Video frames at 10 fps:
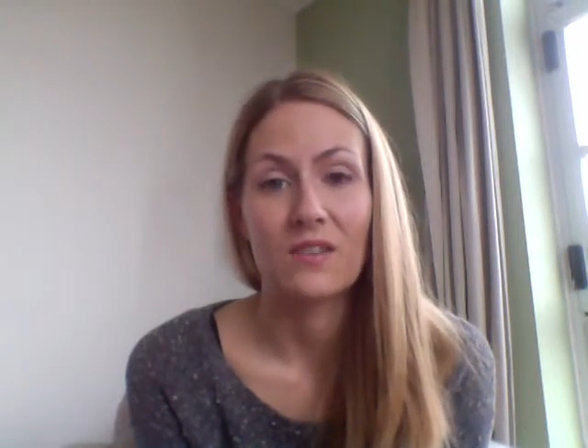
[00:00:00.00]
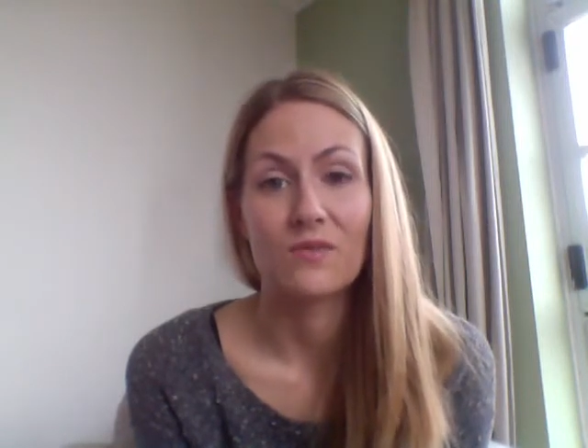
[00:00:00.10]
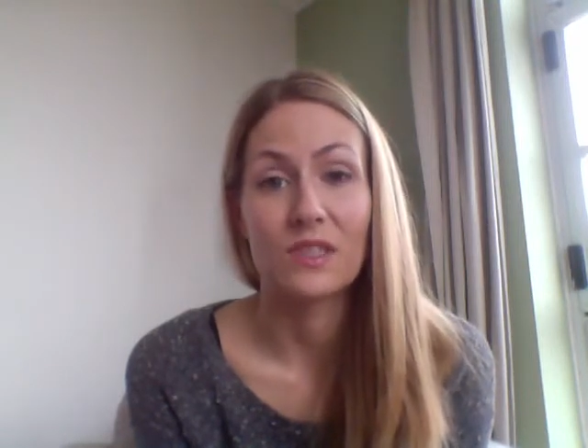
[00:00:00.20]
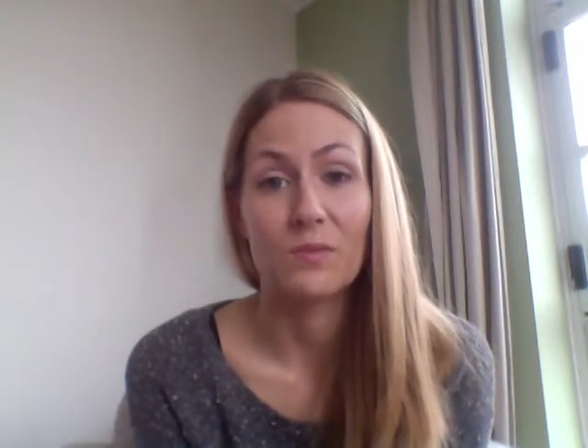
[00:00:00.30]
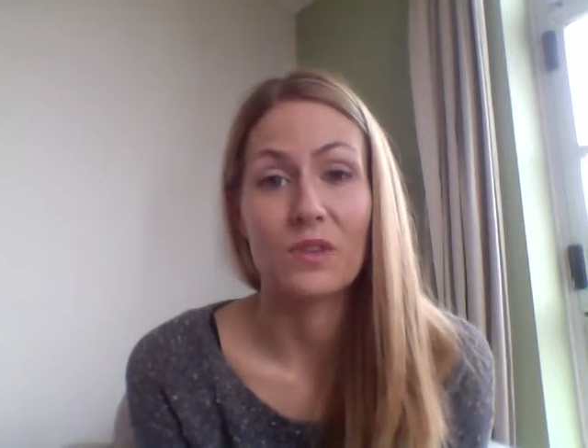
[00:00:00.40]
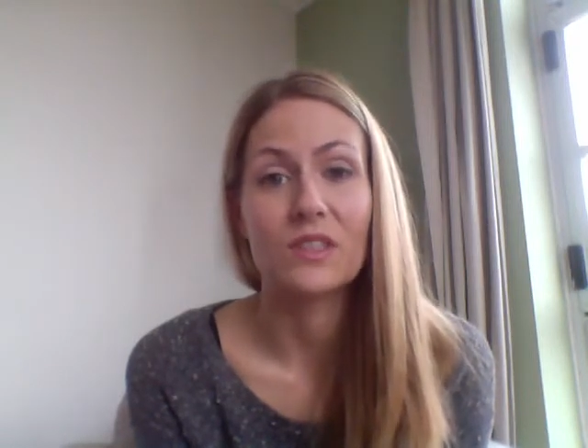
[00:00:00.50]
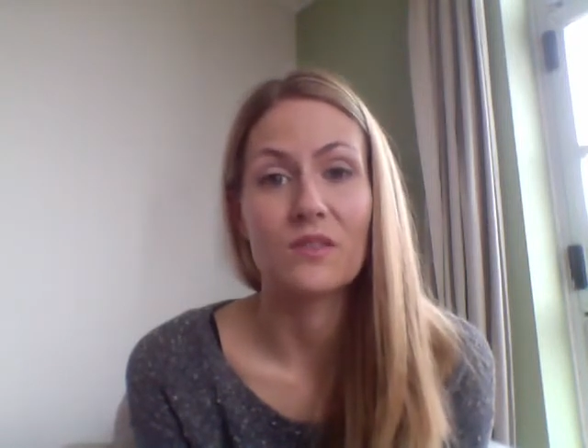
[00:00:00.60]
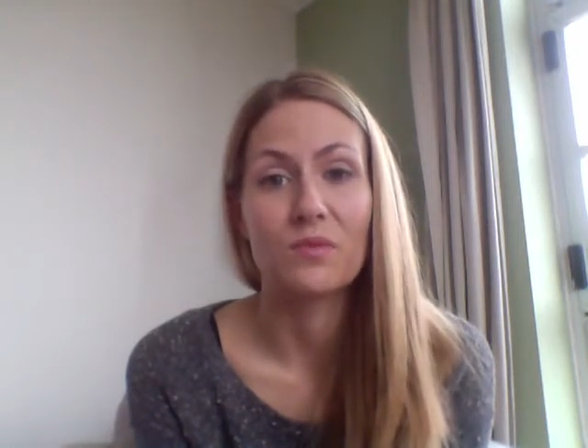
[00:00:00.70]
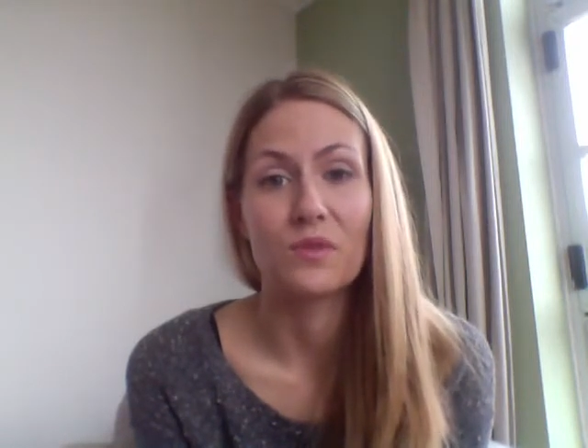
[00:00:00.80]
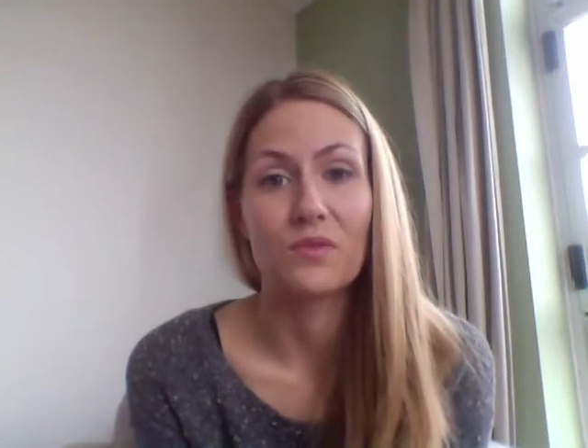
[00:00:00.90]

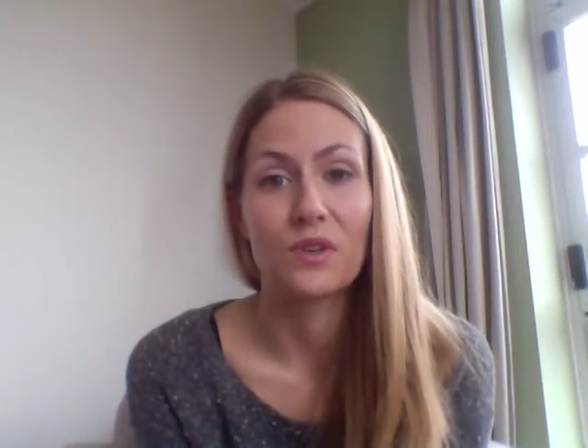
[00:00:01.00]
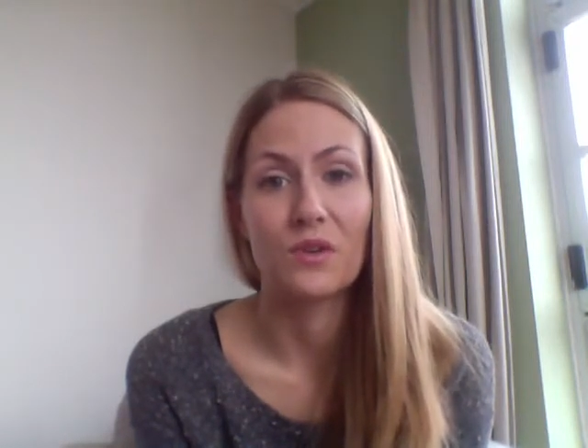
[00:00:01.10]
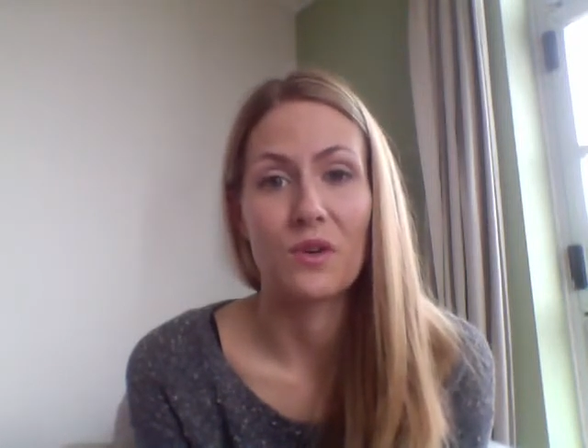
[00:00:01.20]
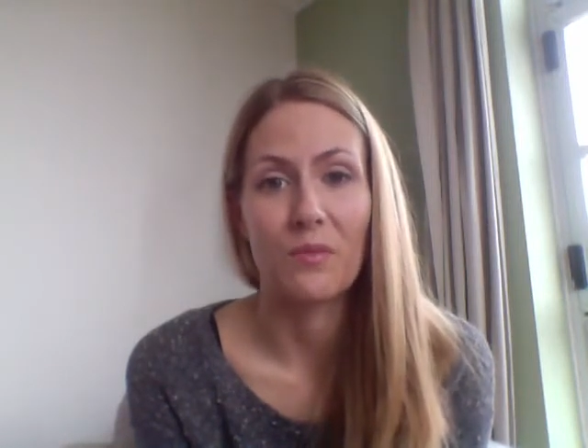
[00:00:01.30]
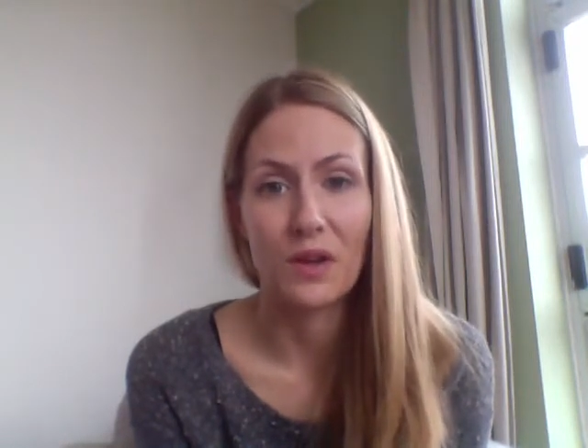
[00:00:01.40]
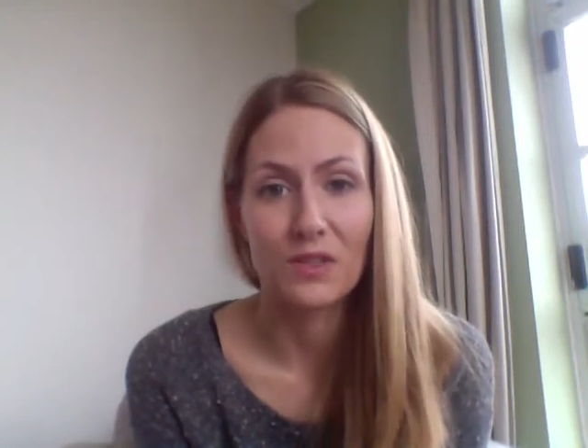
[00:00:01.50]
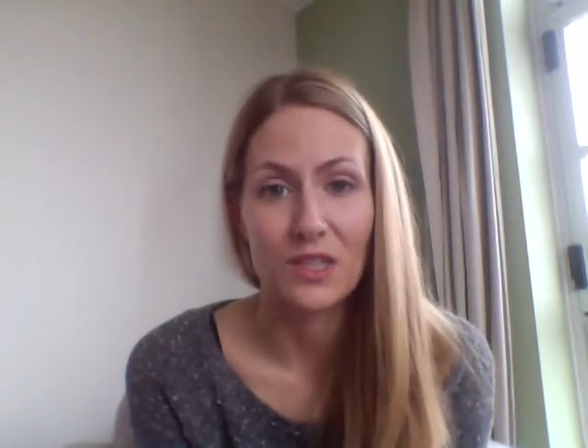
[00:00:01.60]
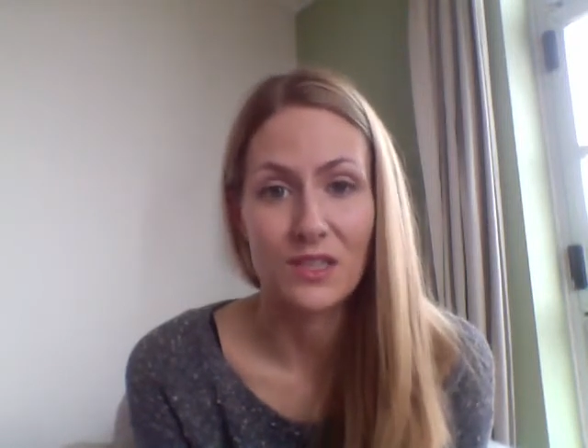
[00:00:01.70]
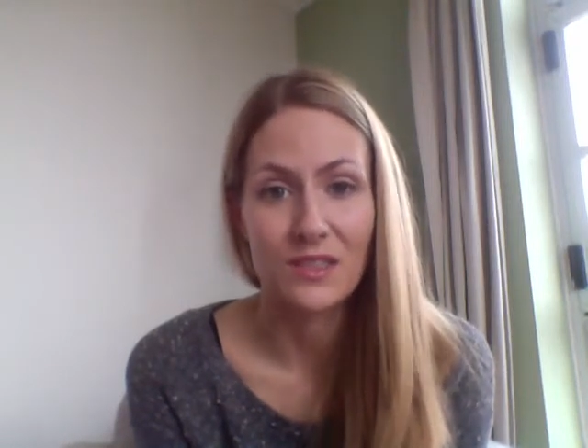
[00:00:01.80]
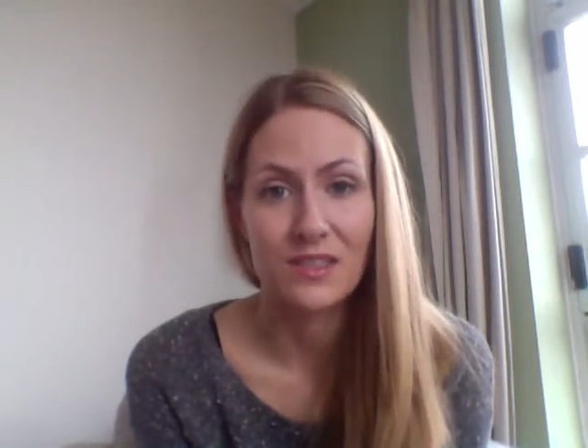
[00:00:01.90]
responsible for your
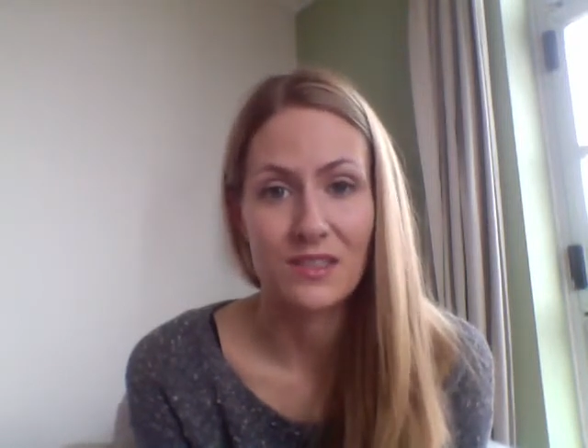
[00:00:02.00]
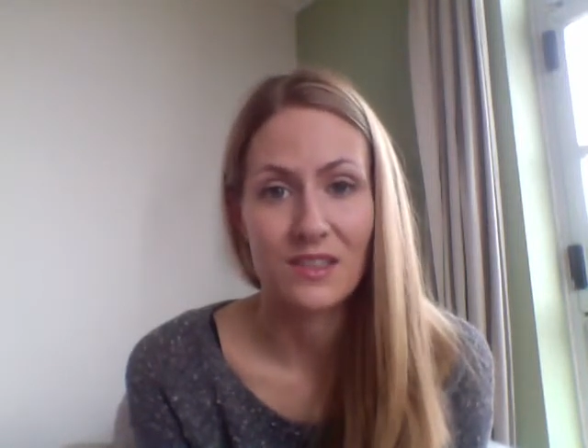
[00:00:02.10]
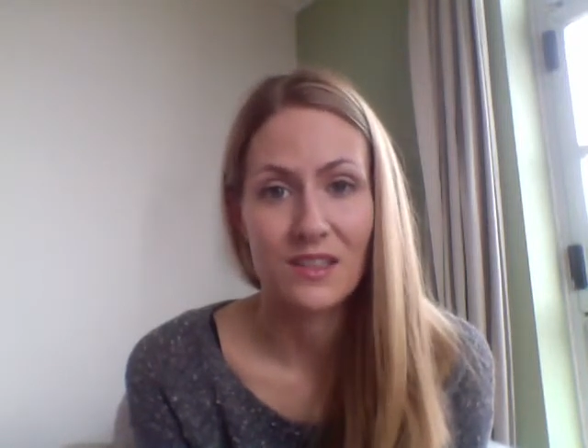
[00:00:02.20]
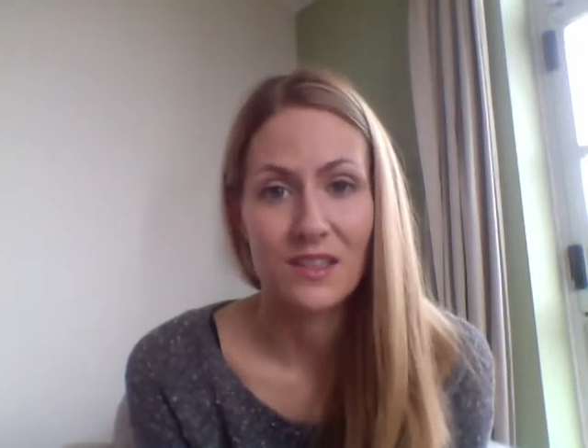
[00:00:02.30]
emotions,